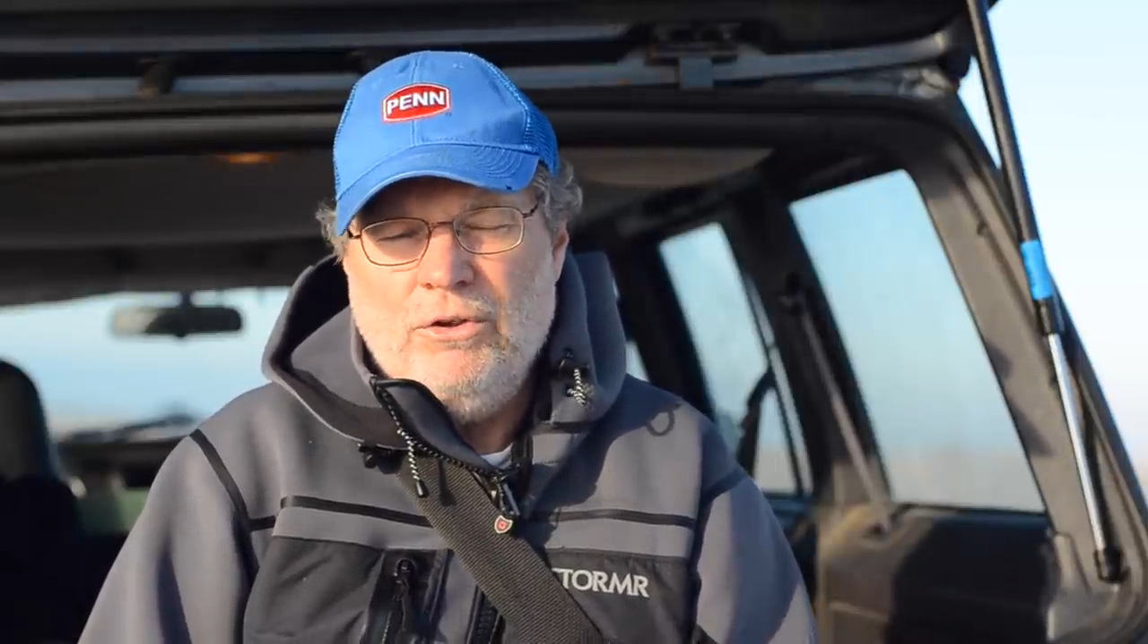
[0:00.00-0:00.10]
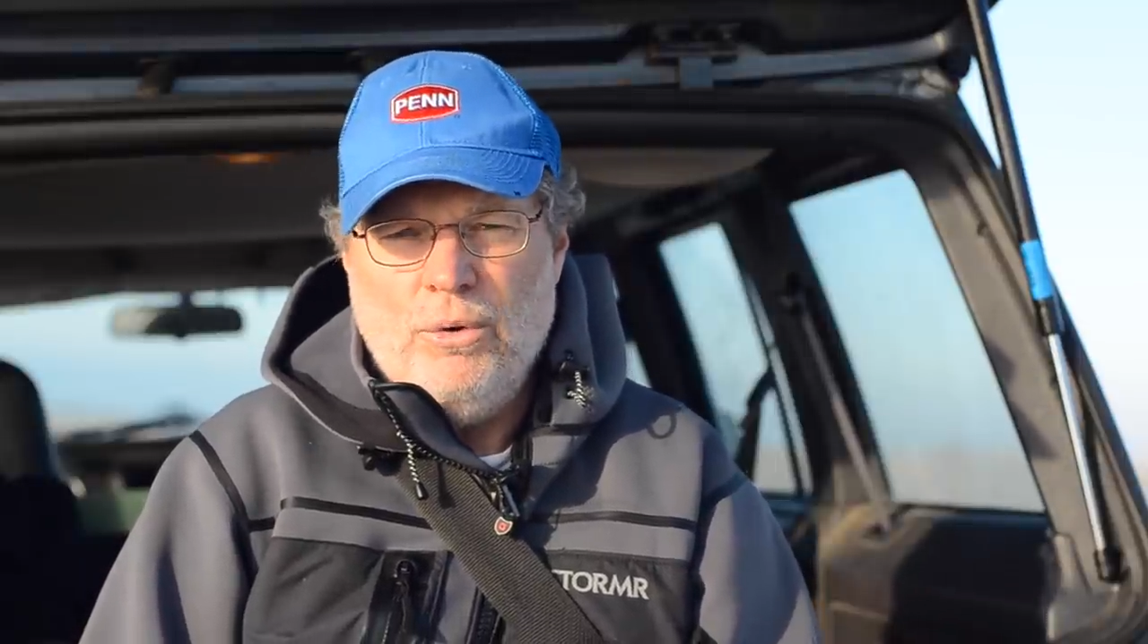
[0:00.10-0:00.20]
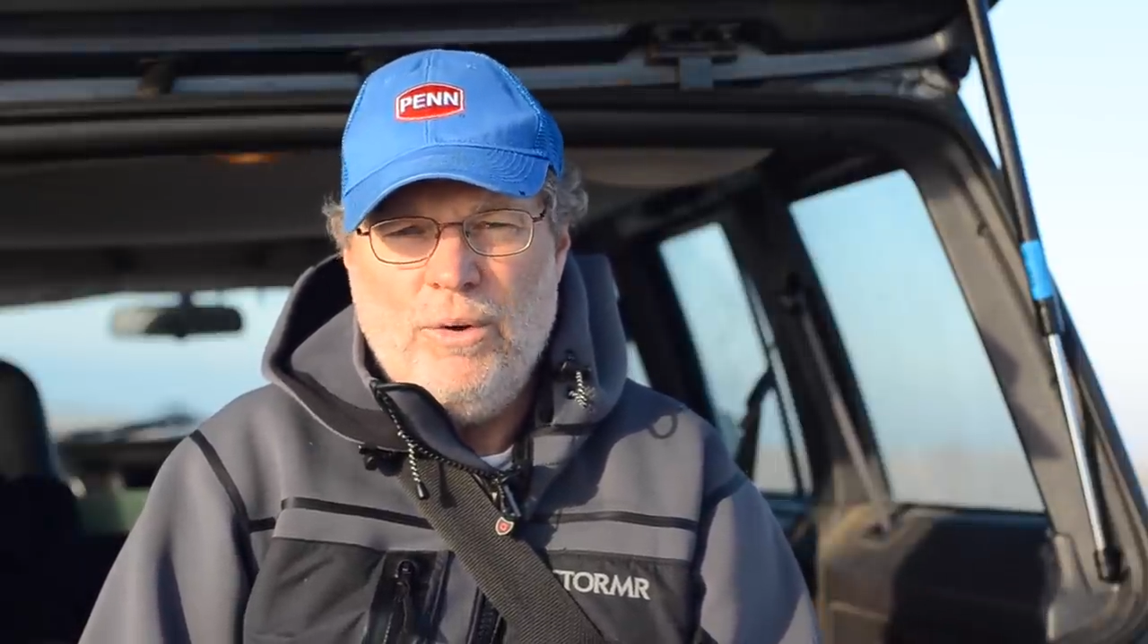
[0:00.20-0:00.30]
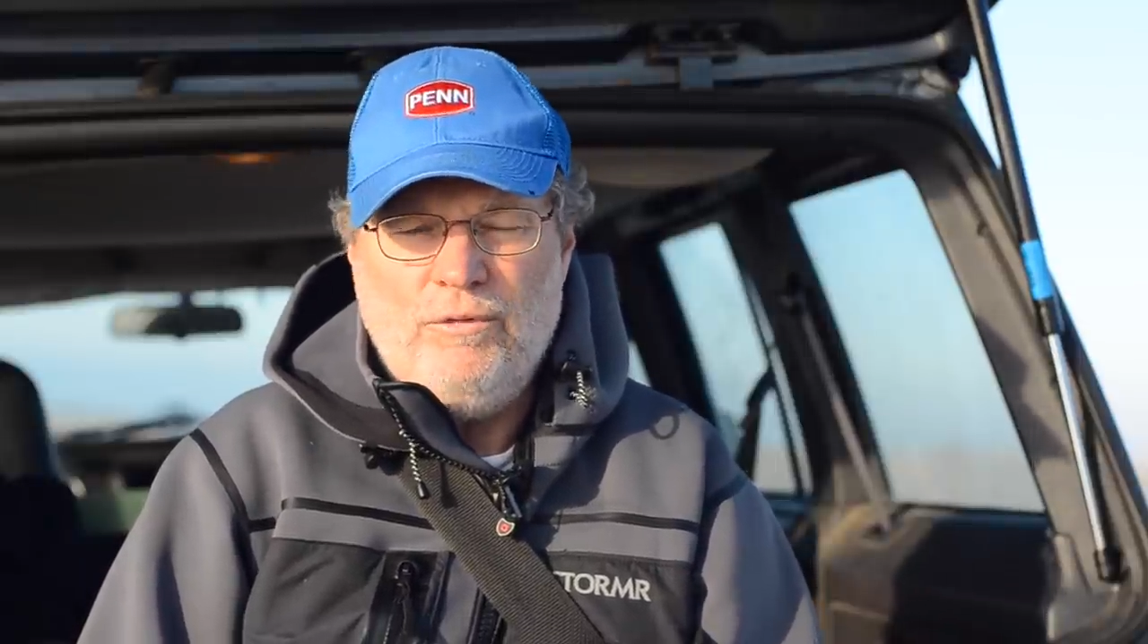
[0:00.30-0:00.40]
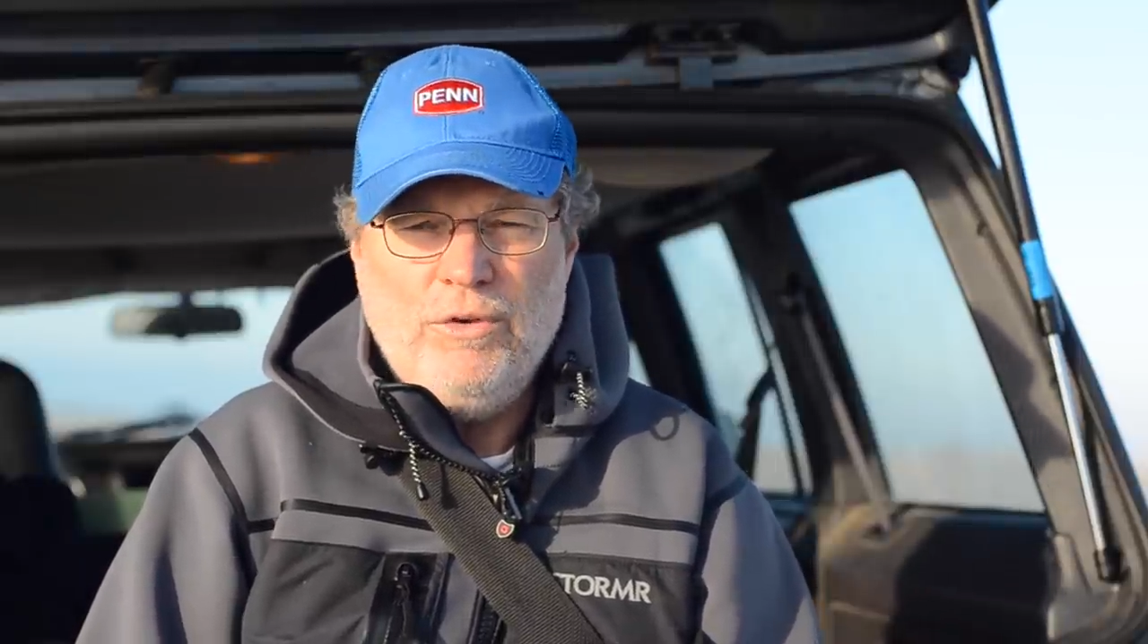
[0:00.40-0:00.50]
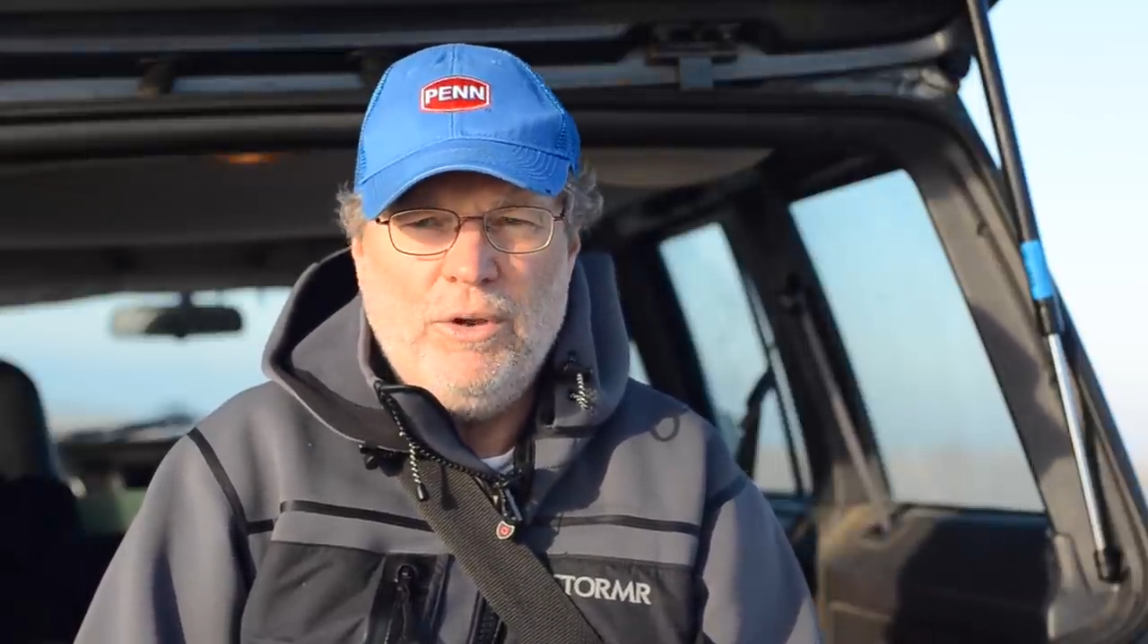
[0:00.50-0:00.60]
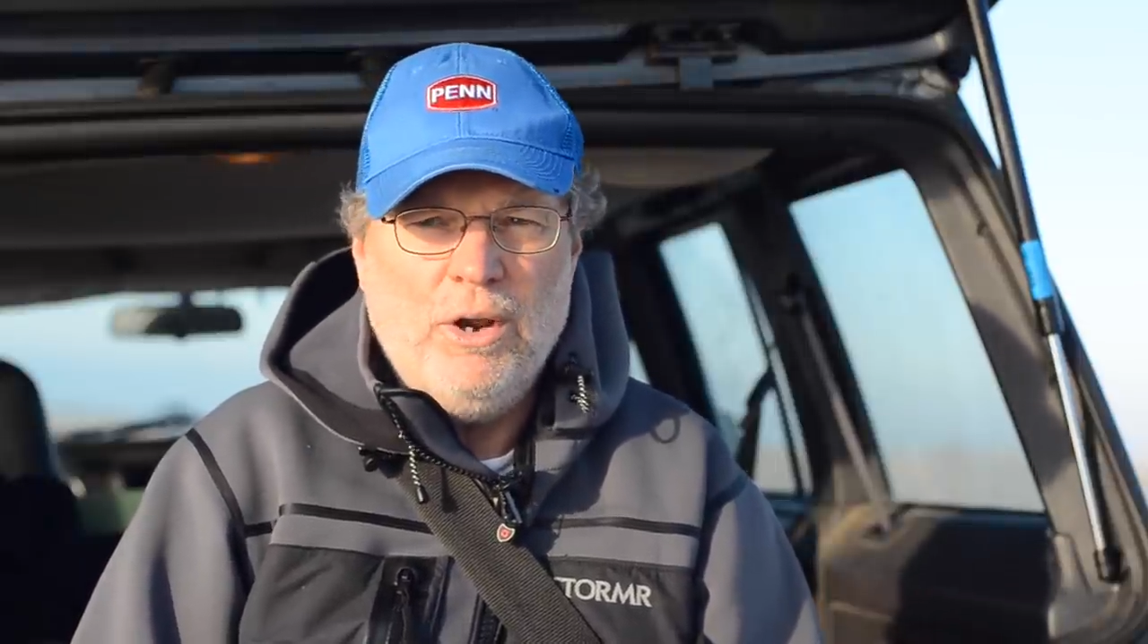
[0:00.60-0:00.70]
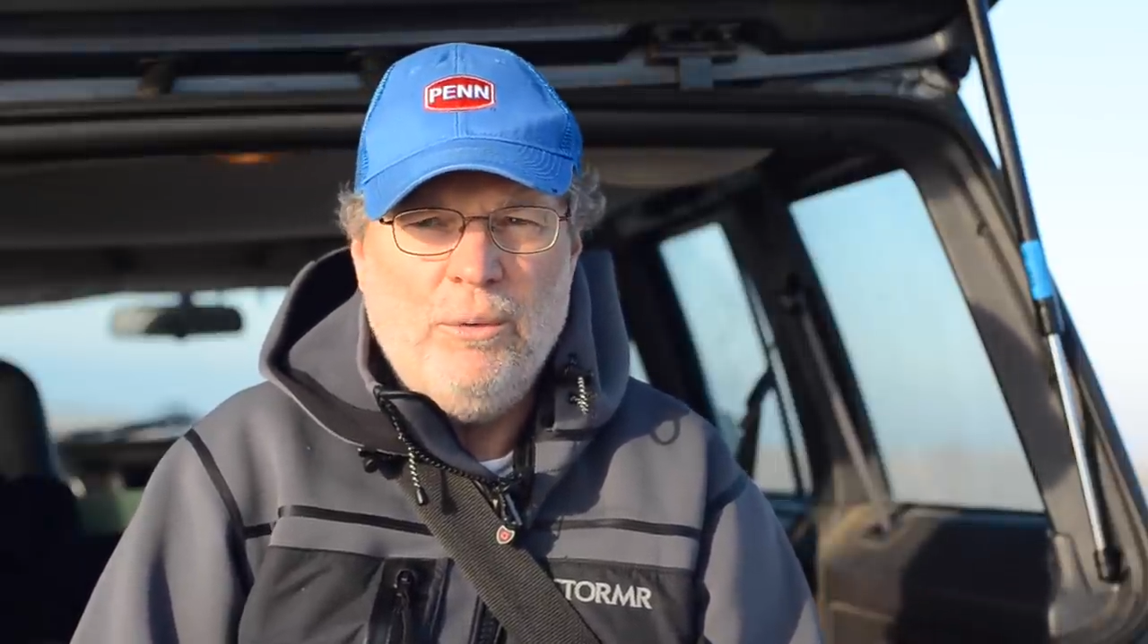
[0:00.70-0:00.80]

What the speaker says: do if you go